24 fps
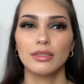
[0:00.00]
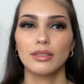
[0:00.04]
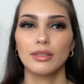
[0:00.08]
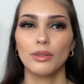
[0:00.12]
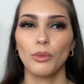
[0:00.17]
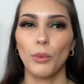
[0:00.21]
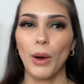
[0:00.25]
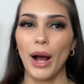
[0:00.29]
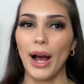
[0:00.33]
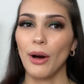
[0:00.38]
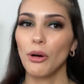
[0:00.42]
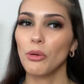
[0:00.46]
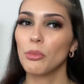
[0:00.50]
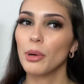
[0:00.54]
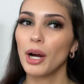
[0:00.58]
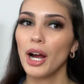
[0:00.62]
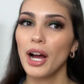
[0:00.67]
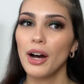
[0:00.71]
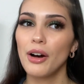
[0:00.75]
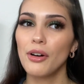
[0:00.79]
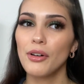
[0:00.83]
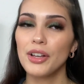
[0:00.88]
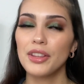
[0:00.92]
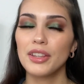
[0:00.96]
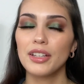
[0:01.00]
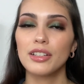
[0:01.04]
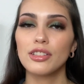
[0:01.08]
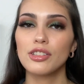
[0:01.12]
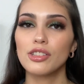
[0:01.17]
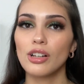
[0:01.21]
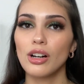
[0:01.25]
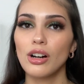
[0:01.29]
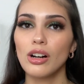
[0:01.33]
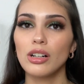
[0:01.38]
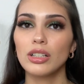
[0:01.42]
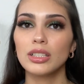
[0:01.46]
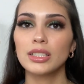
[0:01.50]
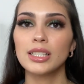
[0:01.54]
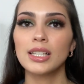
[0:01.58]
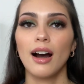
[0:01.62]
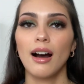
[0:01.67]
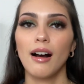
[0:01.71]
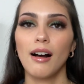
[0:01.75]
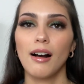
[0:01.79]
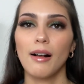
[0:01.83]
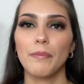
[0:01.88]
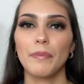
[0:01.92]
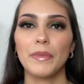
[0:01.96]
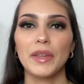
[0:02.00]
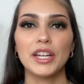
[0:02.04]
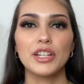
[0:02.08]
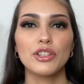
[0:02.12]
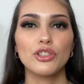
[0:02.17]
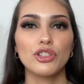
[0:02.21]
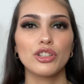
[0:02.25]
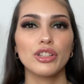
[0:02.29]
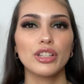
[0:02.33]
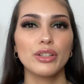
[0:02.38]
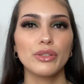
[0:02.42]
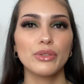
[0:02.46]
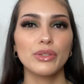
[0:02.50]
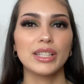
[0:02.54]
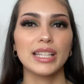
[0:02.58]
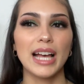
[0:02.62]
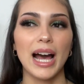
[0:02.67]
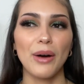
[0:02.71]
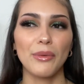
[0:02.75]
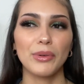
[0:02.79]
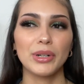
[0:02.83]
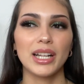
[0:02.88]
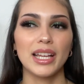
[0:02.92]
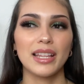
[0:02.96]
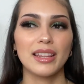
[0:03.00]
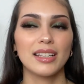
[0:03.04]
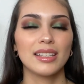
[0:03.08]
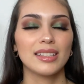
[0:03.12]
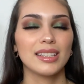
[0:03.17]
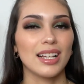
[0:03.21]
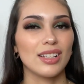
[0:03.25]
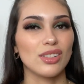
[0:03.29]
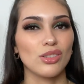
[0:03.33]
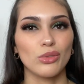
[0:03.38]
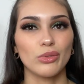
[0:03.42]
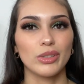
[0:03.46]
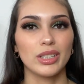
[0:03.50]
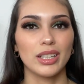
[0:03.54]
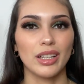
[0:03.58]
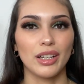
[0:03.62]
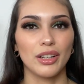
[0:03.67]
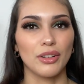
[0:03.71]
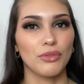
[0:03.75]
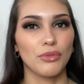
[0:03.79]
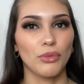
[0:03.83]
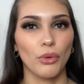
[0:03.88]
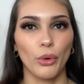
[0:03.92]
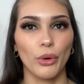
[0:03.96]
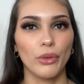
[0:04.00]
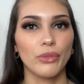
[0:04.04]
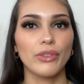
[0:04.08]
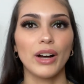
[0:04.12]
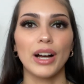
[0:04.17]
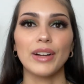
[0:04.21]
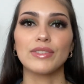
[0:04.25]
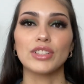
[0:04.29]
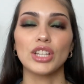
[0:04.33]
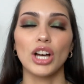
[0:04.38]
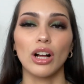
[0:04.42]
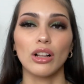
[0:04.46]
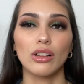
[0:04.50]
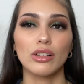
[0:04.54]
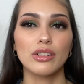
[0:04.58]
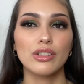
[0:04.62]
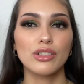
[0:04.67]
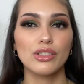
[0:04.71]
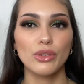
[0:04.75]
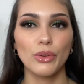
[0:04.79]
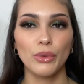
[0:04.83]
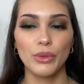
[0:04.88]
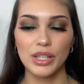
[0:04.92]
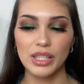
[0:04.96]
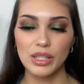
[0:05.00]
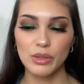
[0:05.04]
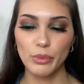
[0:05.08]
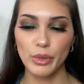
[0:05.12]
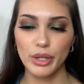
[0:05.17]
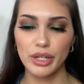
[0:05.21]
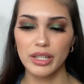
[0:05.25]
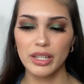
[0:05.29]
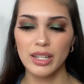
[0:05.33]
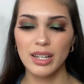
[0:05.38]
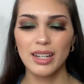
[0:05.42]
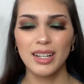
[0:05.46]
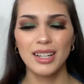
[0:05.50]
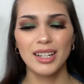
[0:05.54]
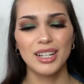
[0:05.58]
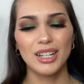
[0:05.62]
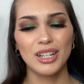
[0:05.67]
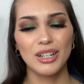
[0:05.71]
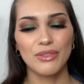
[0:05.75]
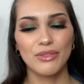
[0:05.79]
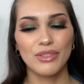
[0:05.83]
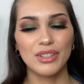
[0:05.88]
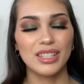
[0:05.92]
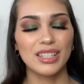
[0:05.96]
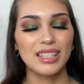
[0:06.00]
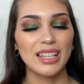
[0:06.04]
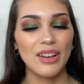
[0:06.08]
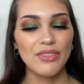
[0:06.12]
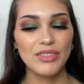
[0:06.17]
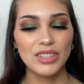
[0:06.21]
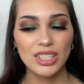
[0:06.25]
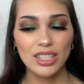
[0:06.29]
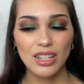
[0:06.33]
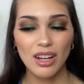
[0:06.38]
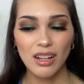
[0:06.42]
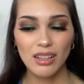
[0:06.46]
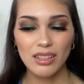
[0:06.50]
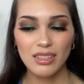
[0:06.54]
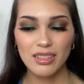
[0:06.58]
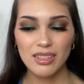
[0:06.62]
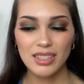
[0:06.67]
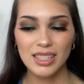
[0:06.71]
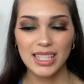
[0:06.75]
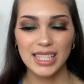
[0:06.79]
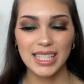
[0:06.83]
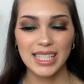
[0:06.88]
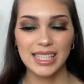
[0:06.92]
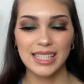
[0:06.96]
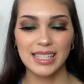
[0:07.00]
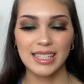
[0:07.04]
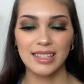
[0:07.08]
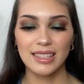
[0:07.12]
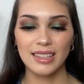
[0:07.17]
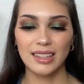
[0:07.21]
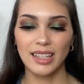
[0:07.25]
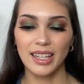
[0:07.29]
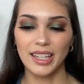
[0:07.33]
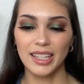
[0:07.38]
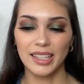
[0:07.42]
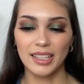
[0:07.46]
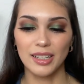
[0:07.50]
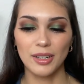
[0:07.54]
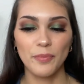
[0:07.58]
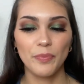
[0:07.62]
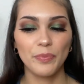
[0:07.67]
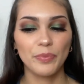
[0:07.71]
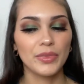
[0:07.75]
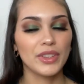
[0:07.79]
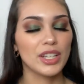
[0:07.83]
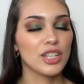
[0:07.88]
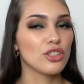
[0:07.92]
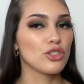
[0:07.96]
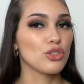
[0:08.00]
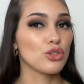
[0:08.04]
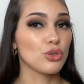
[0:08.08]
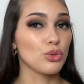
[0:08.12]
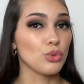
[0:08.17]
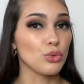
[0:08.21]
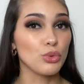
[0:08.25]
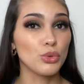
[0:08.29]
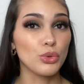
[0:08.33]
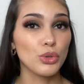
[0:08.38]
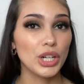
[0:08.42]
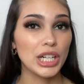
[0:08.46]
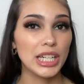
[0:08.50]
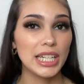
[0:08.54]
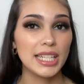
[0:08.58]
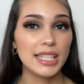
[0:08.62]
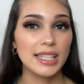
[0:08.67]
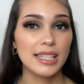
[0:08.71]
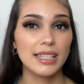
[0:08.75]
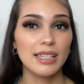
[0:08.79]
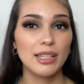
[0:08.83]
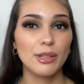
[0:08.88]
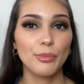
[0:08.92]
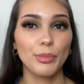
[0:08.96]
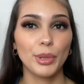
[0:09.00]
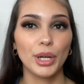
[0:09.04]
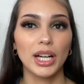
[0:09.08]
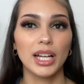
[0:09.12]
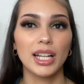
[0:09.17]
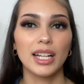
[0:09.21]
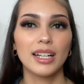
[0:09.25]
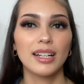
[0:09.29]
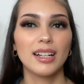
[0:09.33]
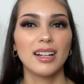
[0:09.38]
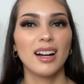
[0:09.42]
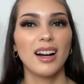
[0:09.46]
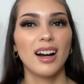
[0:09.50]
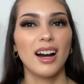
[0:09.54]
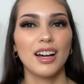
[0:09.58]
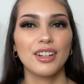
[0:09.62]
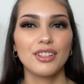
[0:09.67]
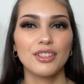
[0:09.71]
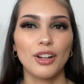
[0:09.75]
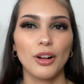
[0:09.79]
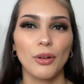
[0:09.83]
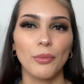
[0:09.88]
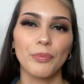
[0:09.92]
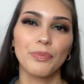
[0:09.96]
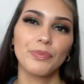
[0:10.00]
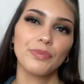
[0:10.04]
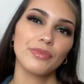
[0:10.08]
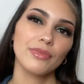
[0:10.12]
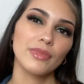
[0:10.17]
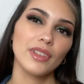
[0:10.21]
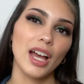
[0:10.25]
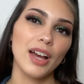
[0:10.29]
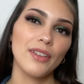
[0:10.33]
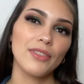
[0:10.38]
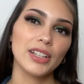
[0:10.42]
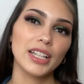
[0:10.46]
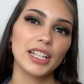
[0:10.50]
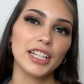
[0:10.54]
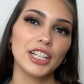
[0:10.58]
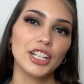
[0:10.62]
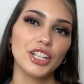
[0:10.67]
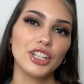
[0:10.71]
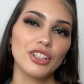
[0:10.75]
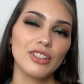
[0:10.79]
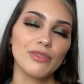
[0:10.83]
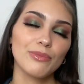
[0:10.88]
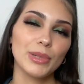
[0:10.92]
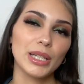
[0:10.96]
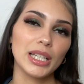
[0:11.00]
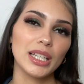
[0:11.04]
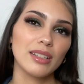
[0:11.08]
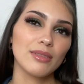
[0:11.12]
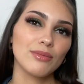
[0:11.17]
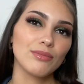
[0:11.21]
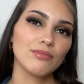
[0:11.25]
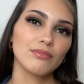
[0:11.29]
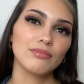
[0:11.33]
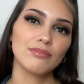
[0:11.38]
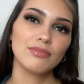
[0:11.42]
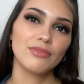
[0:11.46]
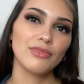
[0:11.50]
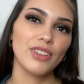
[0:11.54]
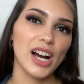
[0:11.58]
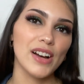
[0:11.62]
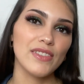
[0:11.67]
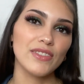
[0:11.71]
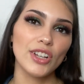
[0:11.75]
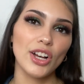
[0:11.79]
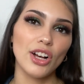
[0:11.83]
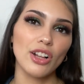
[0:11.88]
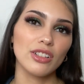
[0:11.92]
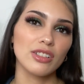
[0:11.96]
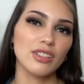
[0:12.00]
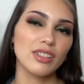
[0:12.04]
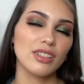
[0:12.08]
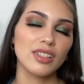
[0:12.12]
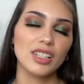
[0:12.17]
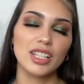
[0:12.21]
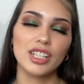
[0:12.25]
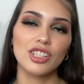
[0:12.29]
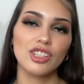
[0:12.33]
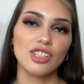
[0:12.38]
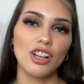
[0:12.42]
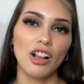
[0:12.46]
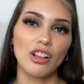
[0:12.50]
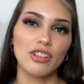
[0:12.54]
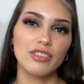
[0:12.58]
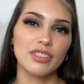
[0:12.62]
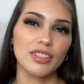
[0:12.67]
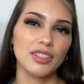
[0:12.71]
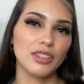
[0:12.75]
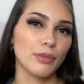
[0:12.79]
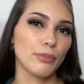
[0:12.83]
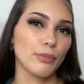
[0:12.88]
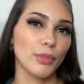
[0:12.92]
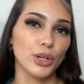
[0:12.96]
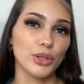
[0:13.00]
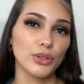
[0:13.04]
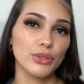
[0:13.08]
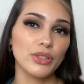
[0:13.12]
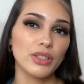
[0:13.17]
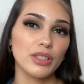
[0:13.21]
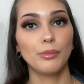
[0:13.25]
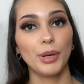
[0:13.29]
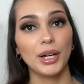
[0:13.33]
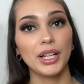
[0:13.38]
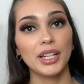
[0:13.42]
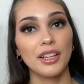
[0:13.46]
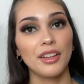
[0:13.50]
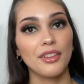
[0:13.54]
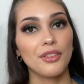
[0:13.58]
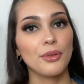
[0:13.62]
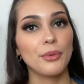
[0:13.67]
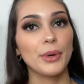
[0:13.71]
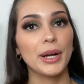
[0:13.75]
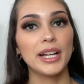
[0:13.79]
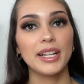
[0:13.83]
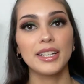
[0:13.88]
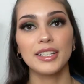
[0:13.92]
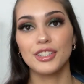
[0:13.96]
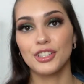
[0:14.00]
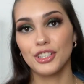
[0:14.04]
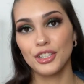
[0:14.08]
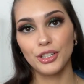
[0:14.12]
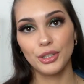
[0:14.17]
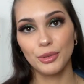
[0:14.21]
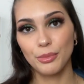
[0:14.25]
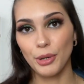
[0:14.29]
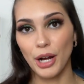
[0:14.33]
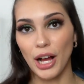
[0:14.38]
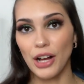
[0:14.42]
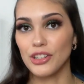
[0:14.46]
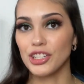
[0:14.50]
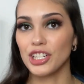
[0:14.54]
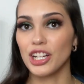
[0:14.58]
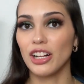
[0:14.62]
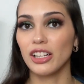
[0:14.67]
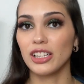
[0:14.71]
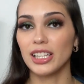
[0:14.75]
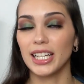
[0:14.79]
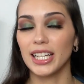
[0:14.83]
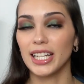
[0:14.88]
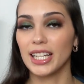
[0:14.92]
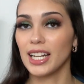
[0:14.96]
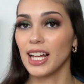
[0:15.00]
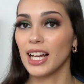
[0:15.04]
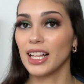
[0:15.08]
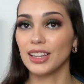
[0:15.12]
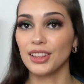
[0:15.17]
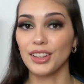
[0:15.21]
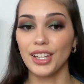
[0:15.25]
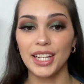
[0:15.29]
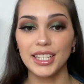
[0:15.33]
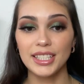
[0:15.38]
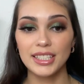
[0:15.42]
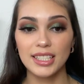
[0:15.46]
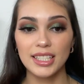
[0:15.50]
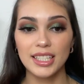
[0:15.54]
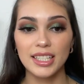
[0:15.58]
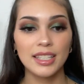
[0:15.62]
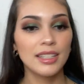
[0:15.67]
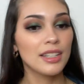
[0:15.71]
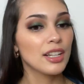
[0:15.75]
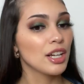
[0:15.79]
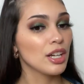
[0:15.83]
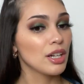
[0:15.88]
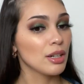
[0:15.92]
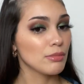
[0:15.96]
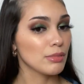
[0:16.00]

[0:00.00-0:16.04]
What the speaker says: Wow Brow, I think it's called. I usually use that one. I think that's only like $4 or $5. So this one for $7 isn't like too crazy, but I don't know. I feel like it could have been $5, $6 at the most. But either way, it's a good brow gel and I liked it.